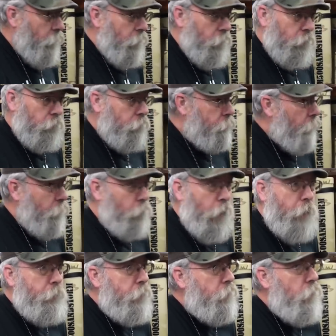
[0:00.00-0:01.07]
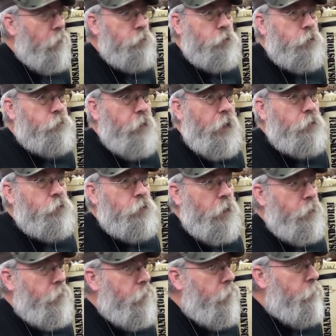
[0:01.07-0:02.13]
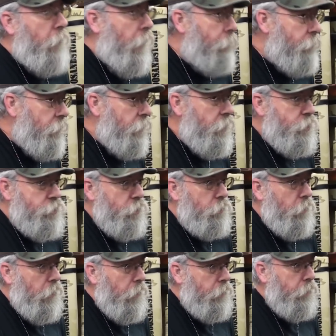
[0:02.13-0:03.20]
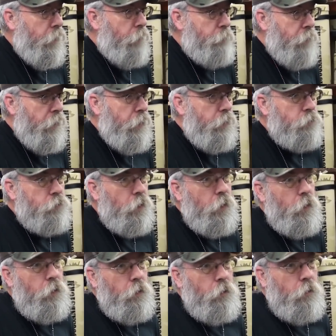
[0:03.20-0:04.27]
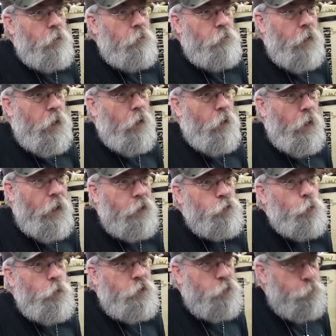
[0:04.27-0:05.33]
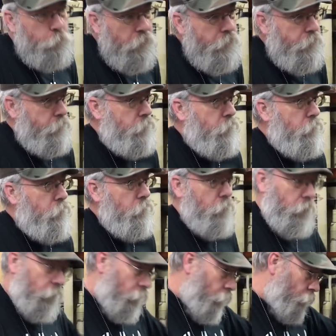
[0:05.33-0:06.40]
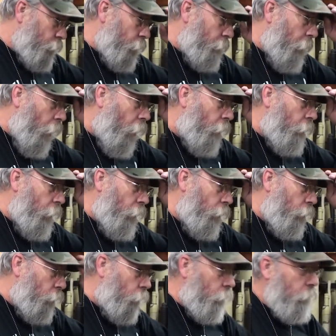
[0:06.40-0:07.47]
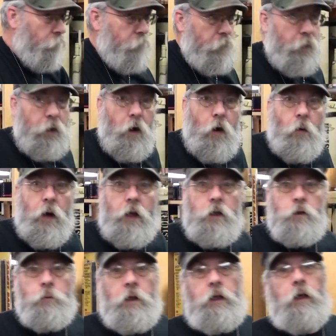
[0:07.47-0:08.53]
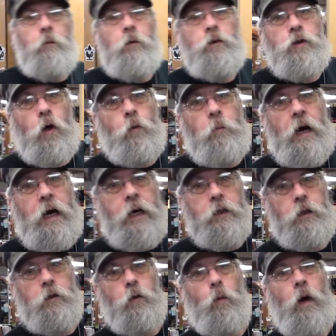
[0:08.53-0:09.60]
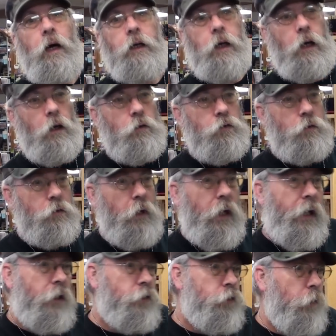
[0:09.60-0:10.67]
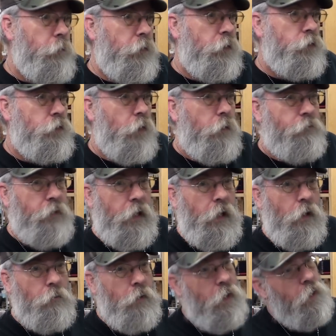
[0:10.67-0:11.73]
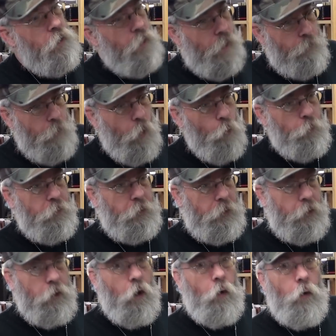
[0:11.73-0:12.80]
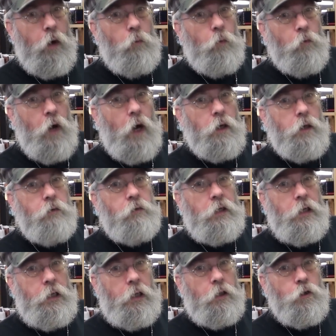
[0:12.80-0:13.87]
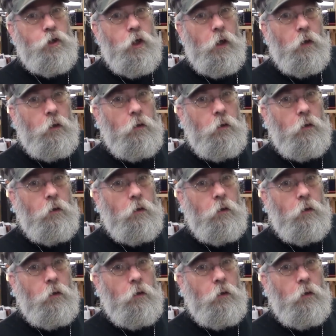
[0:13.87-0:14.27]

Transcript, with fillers: Uh, they're grabbing guns as fast as they can get them, ammunition, high cap mags. Now, as we speak, uh, tomorrow the NRA is meeting with Joe Biden at the White House to hash some of this stuff out. I'm hoping the NRA will not give an inch.